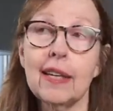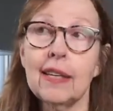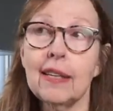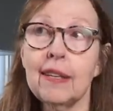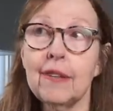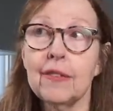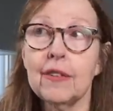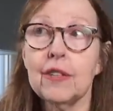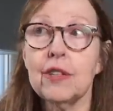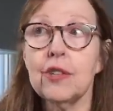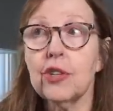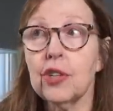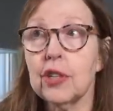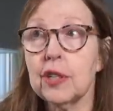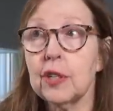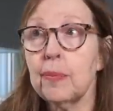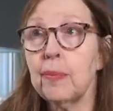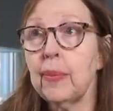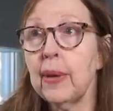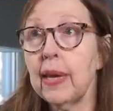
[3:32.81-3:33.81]
even
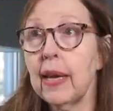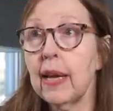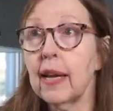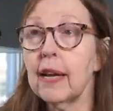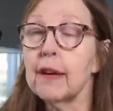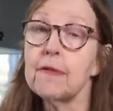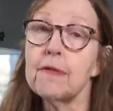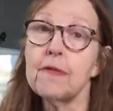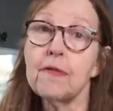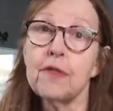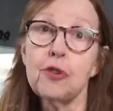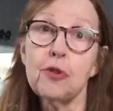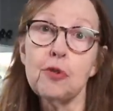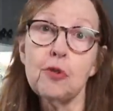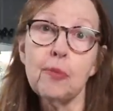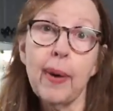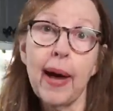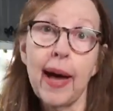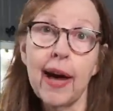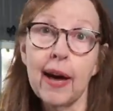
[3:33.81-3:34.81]
just being a few
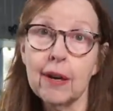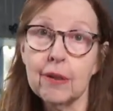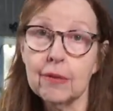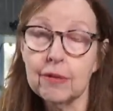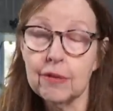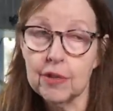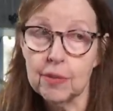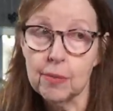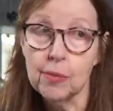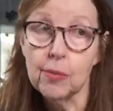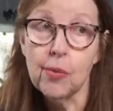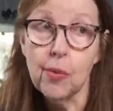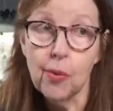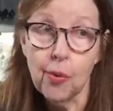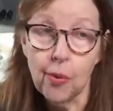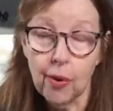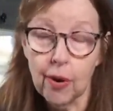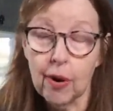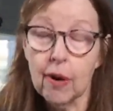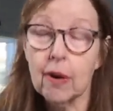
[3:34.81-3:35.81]
pounds
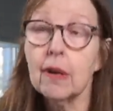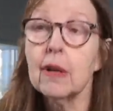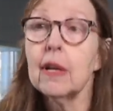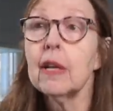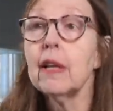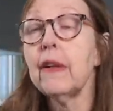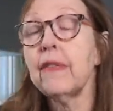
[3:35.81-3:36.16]
more